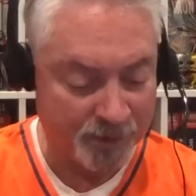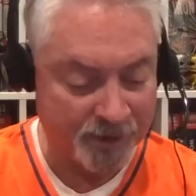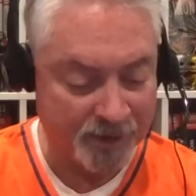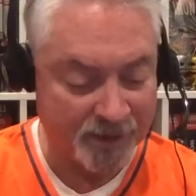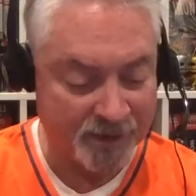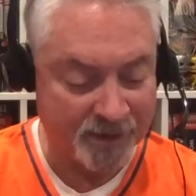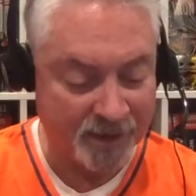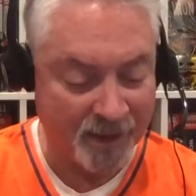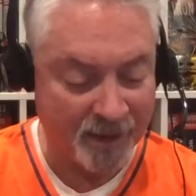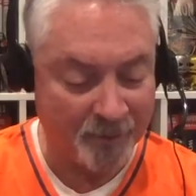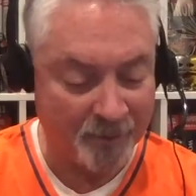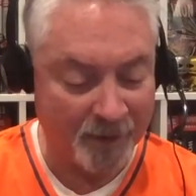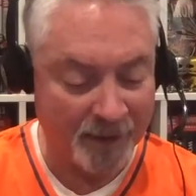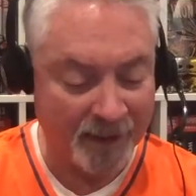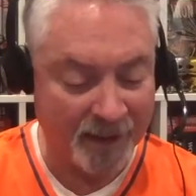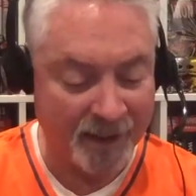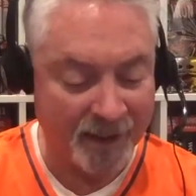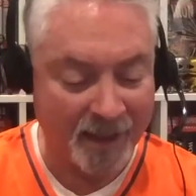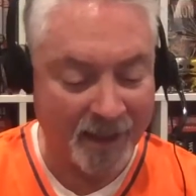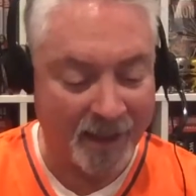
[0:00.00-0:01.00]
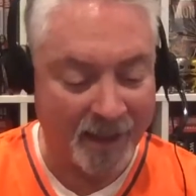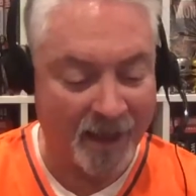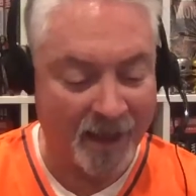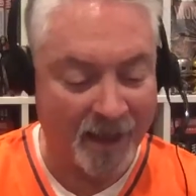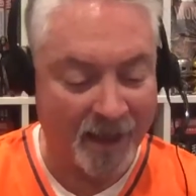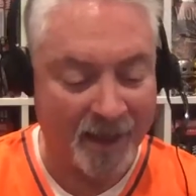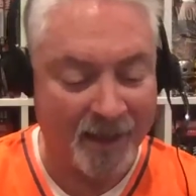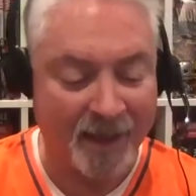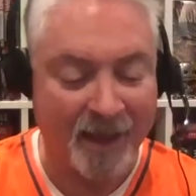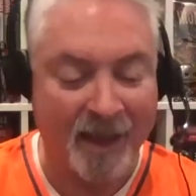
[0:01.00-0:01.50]
uh, his uh, the, name again? I,
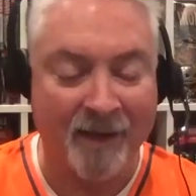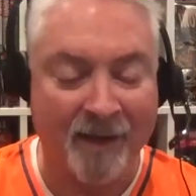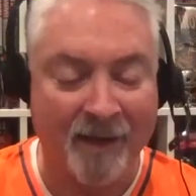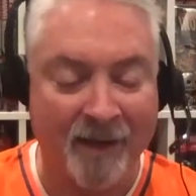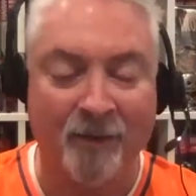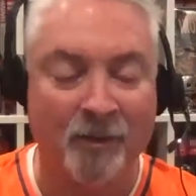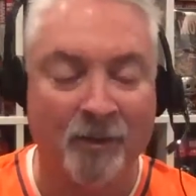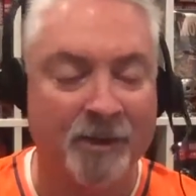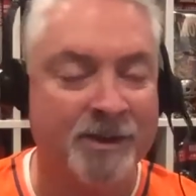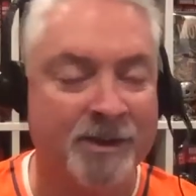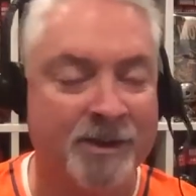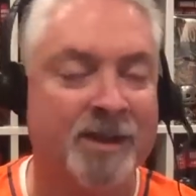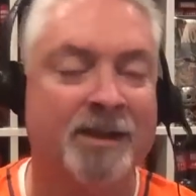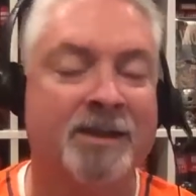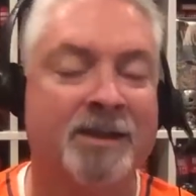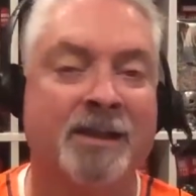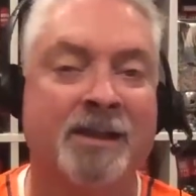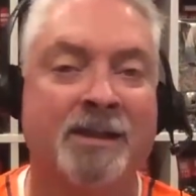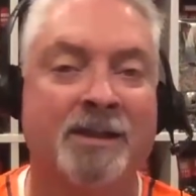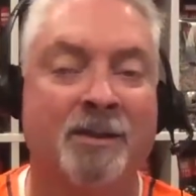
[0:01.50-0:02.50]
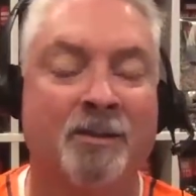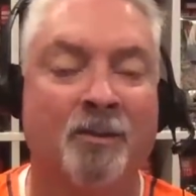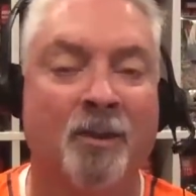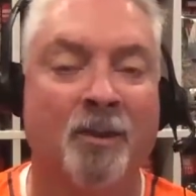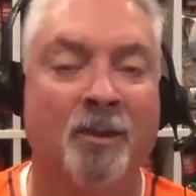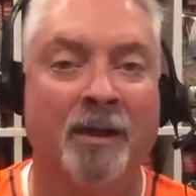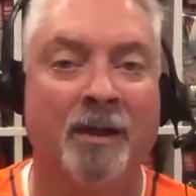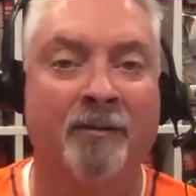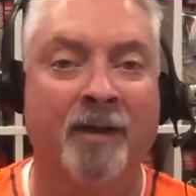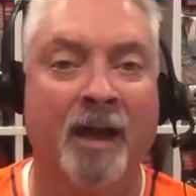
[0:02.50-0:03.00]
I have only seen season
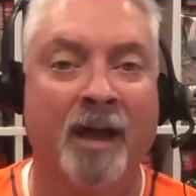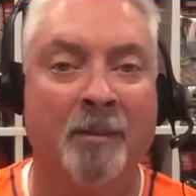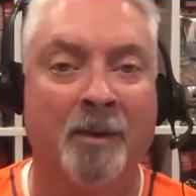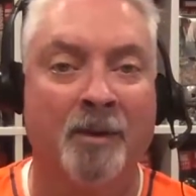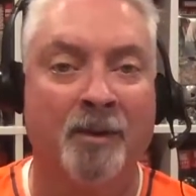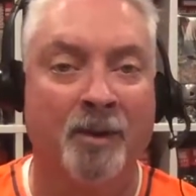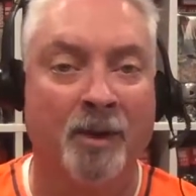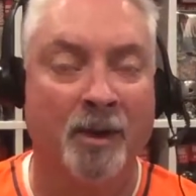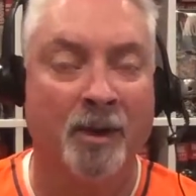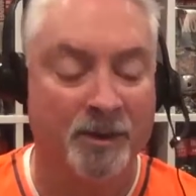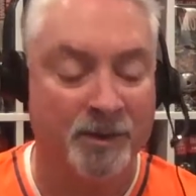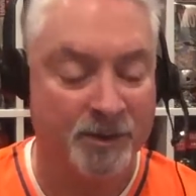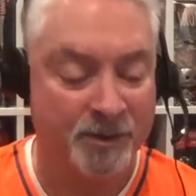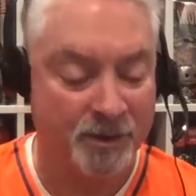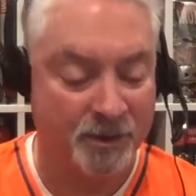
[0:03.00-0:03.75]
one of Game of Thrones.